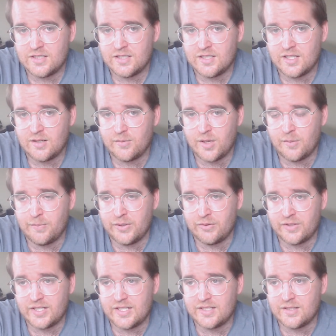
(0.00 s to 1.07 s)

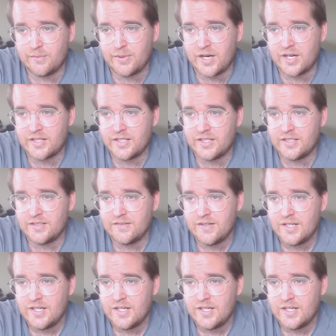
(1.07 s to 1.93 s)
ability in the pocket.